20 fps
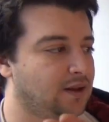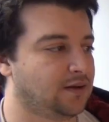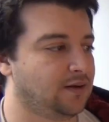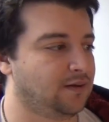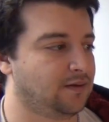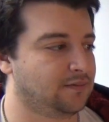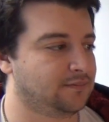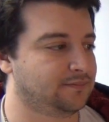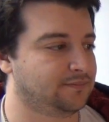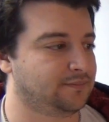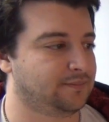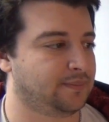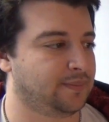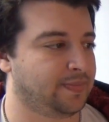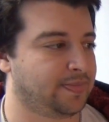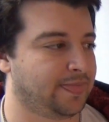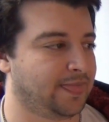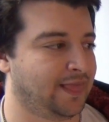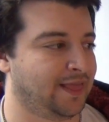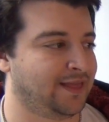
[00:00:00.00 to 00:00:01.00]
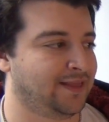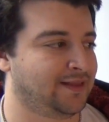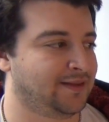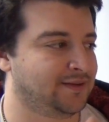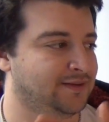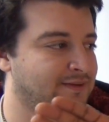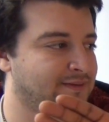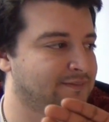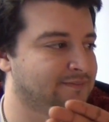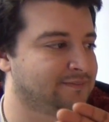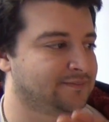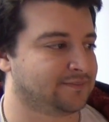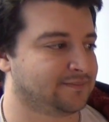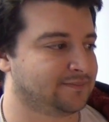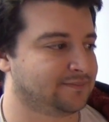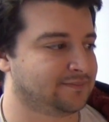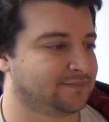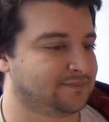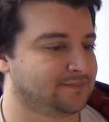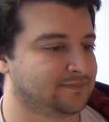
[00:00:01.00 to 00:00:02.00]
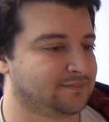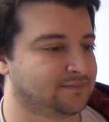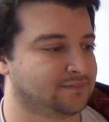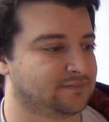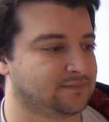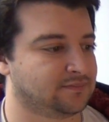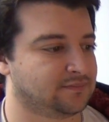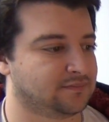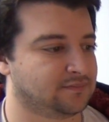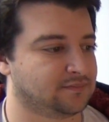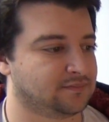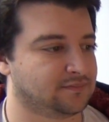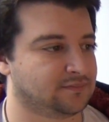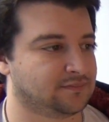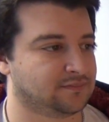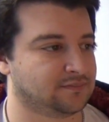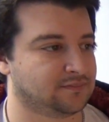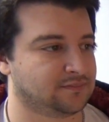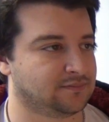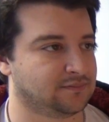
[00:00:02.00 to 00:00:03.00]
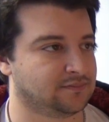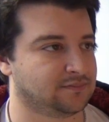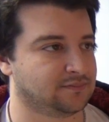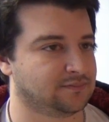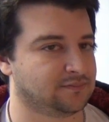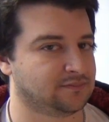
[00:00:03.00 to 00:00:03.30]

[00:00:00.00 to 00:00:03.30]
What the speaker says: The person shown says nothing.